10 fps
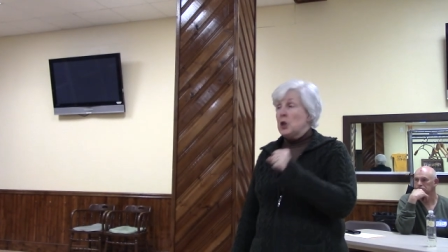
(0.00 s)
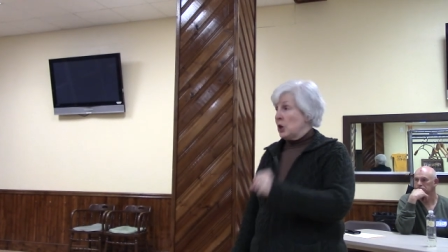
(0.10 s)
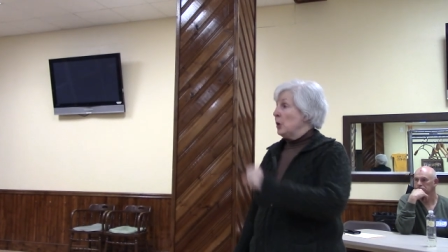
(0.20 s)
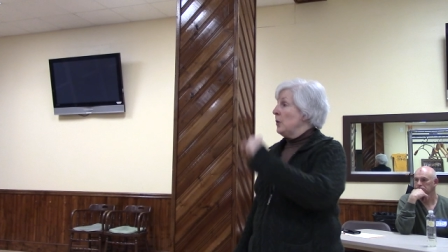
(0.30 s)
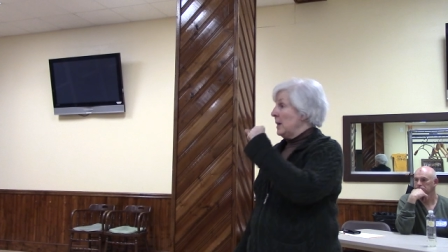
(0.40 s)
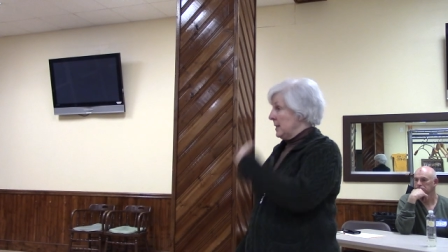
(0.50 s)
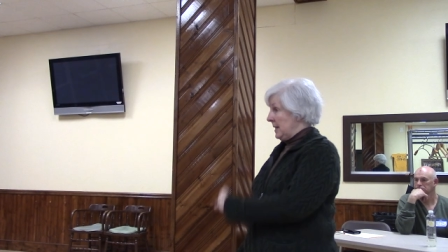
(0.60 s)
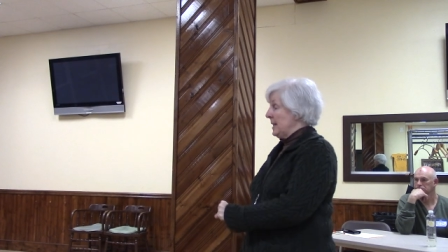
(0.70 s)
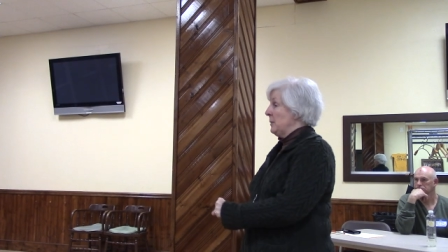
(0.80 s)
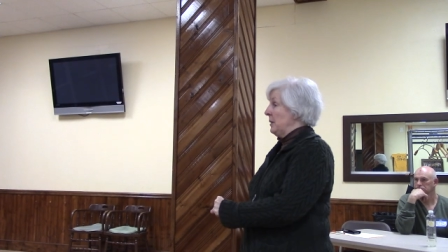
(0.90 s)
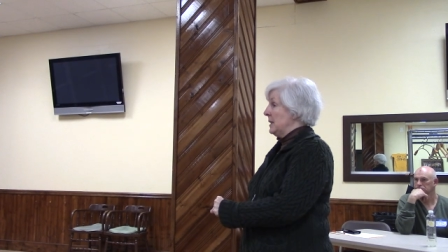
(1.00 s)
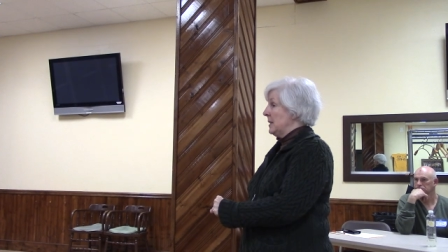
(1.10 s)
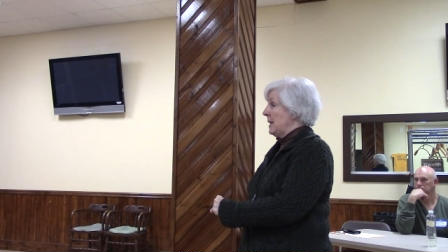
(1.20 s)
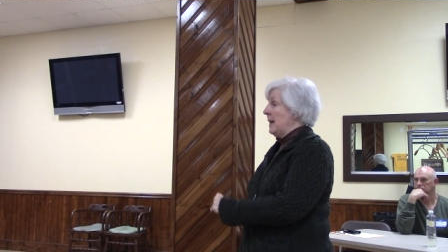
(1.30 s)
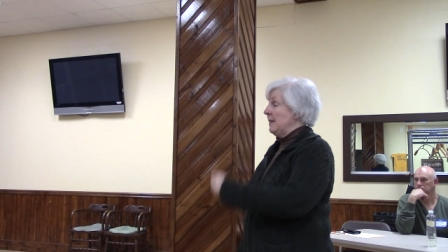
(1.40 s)
to the assessments,
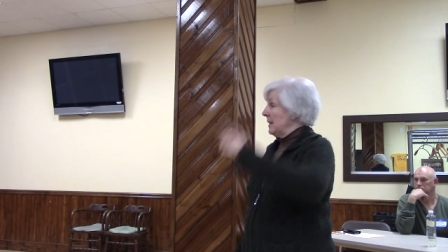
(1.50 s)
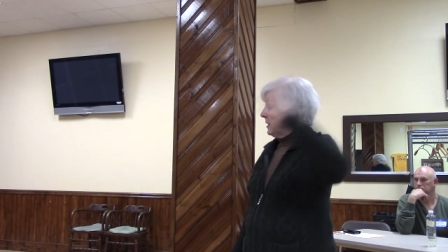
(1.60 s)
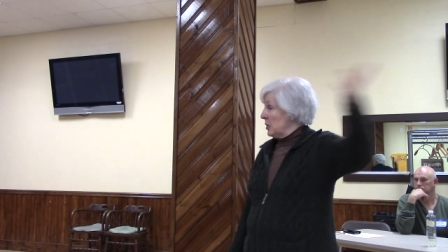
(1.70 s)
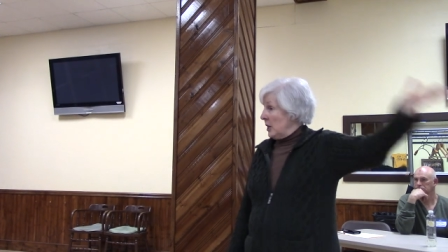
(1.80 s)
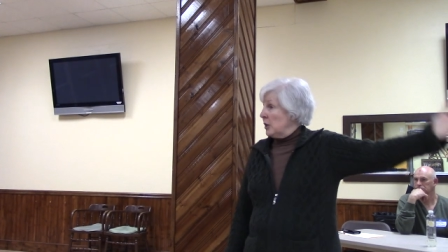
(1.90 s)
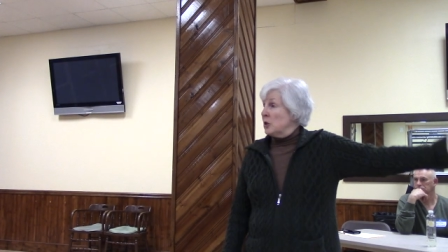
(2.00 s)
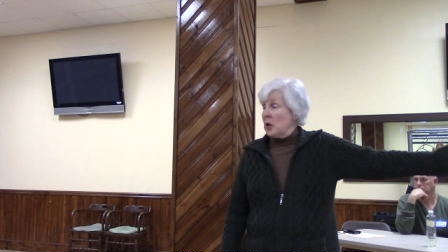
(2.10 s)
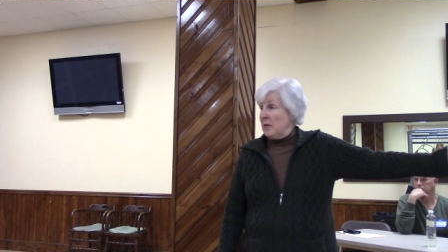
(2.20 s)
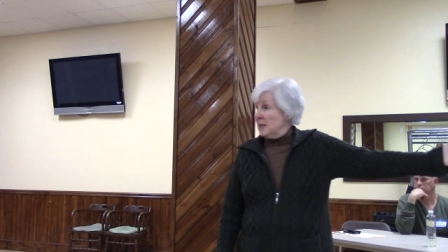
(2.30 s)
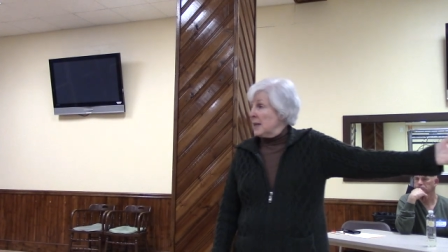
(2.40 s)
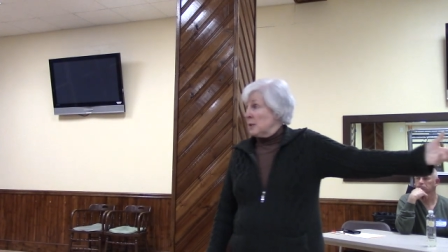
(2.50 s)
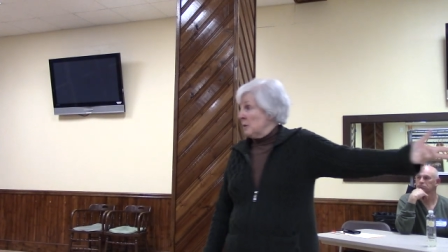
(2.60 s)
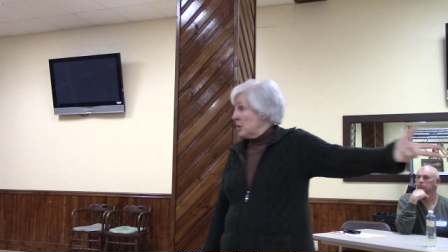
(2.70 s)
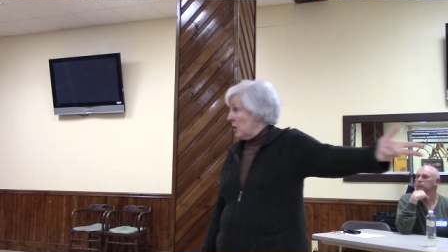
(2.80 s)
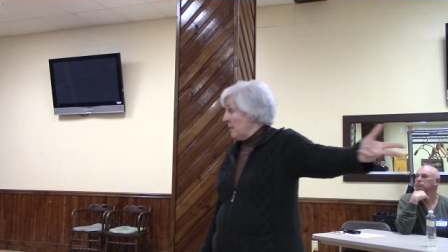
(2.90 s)
saying just like you saw the
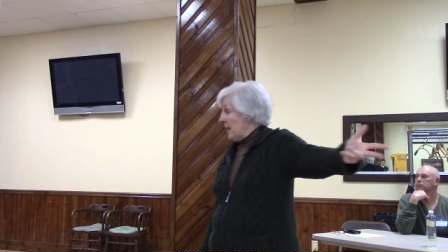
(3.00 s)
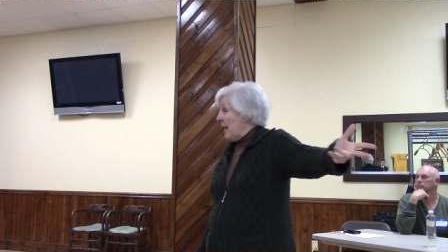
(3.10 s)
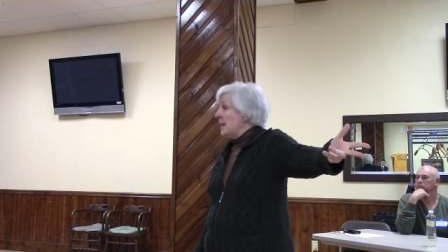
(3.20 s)
assessments are not that.